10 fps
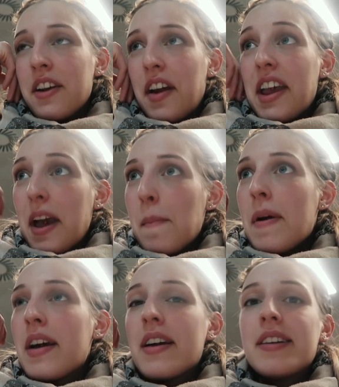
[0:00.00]
here I am.
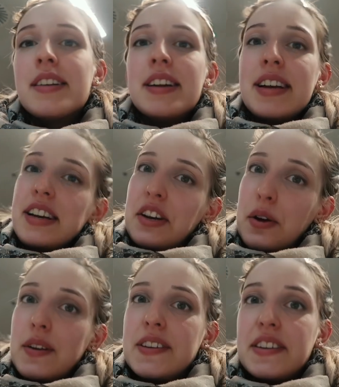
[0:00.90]
I'm gonna
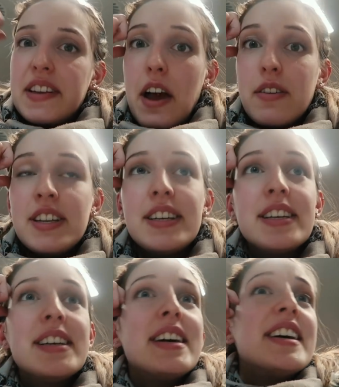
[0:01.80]
go sit down,
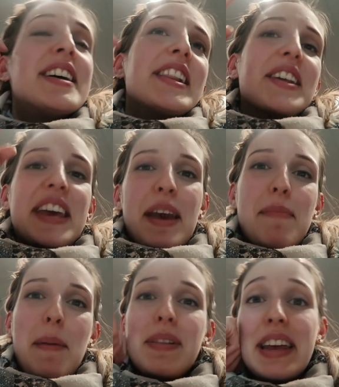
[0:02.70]
looking at
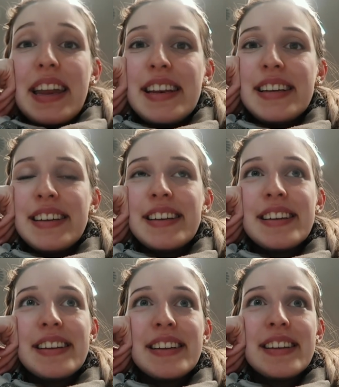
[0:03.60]
my plane.
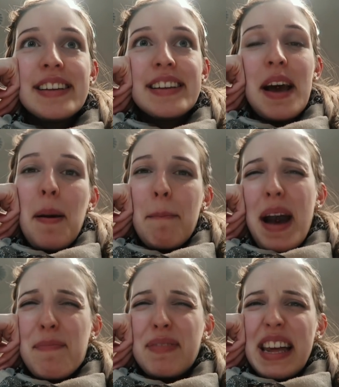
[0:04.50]

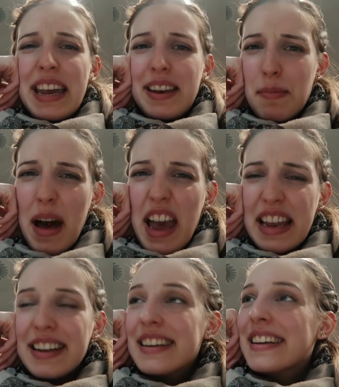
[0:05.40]
My plane,
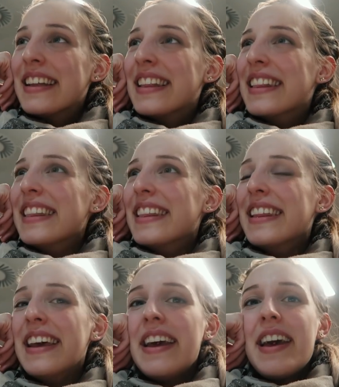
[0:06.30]
mine.
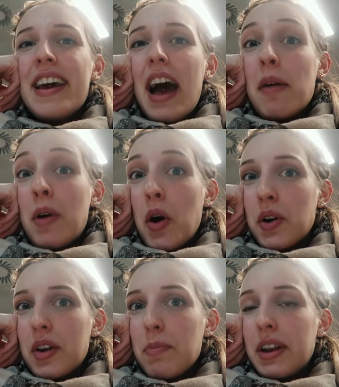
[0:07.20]
I'm
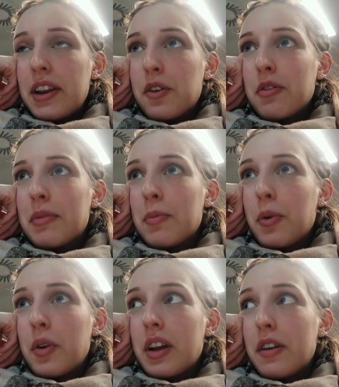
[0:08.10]
hungry, but I don't
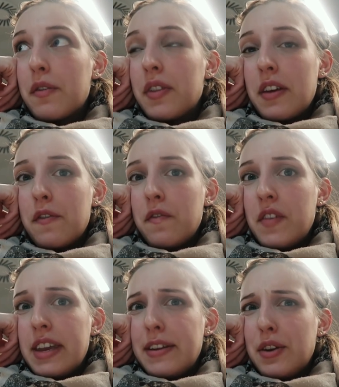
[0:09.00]
remember if they
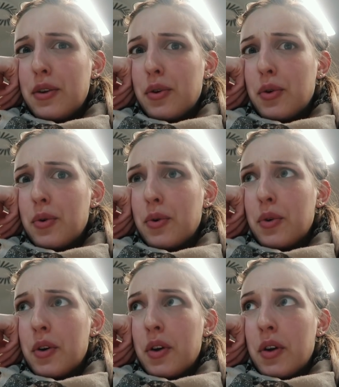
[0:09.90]
feed you
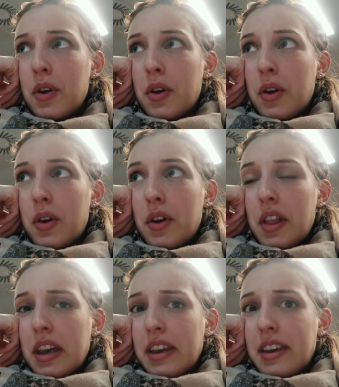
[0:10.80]

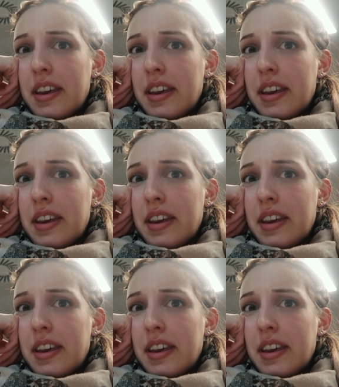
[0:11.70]
like